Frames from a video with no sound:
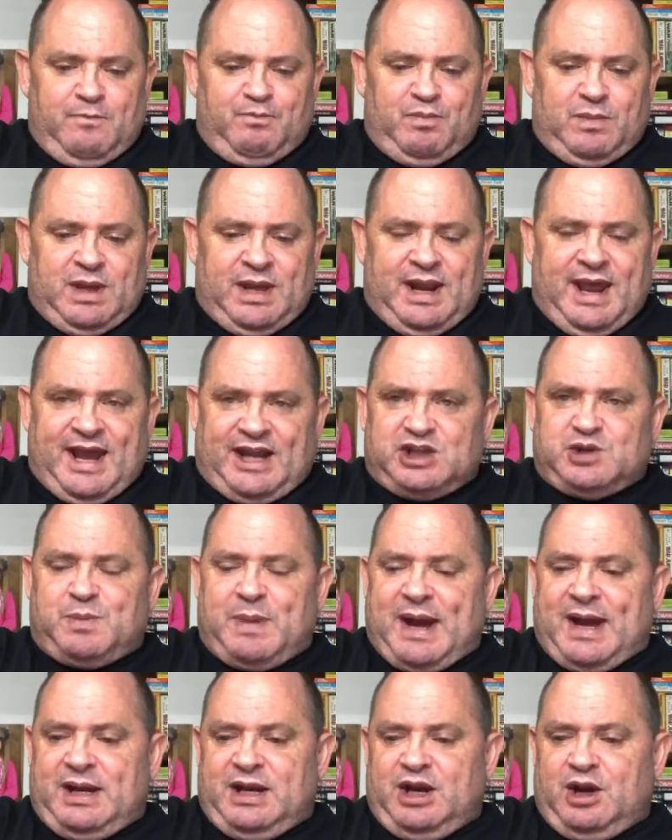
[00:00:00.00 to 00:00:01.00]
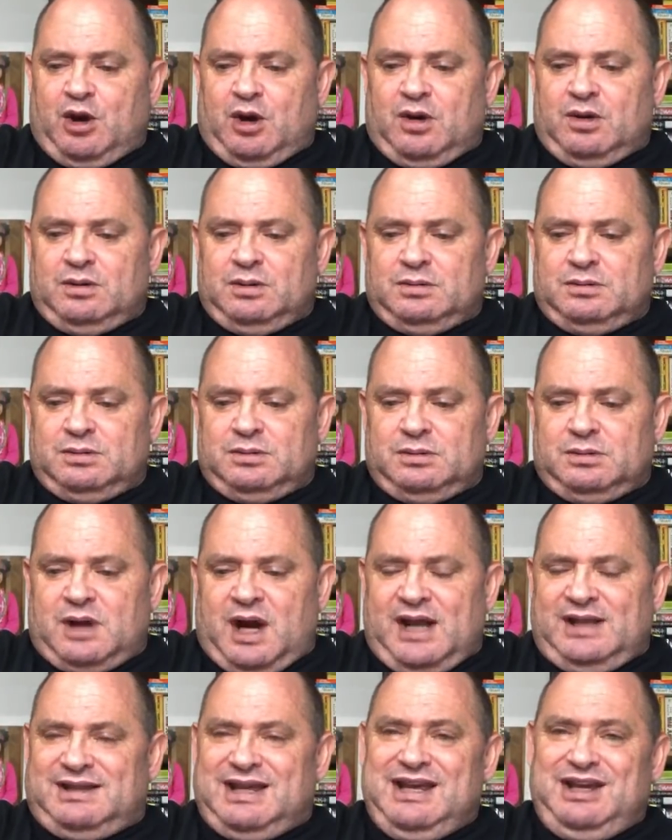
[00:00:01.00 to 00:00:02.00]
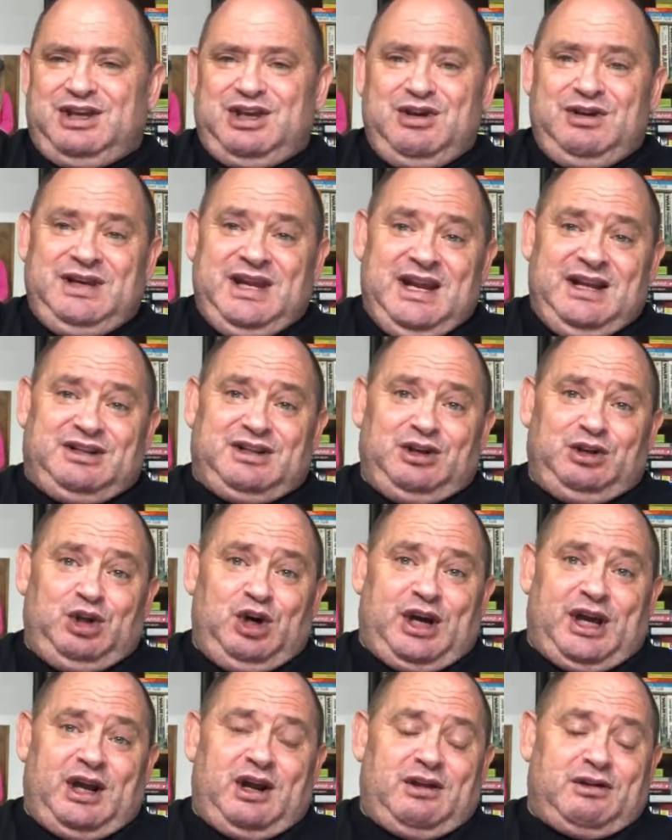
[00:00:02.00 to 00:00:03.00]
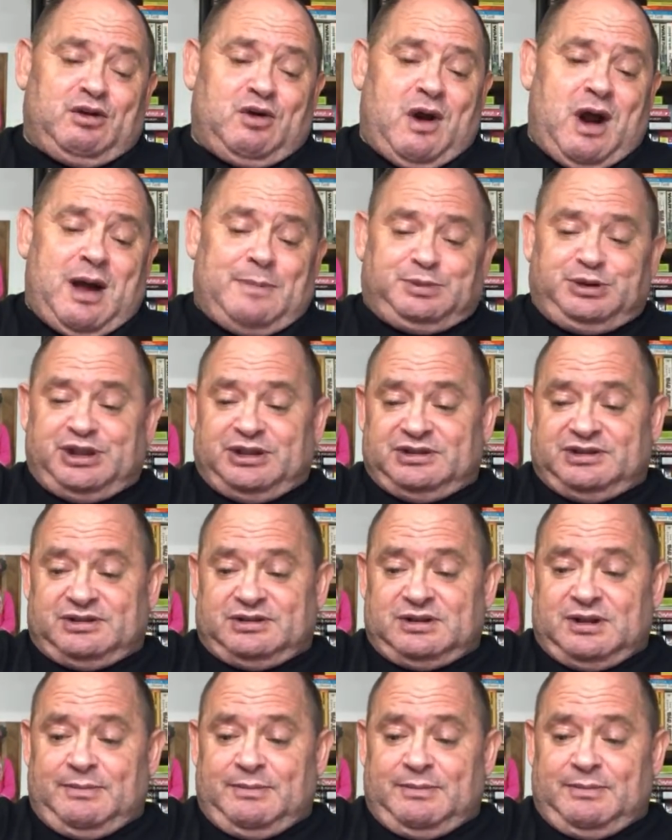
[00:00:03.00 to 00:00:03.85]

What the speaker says: expat here, I think you need to look at other options.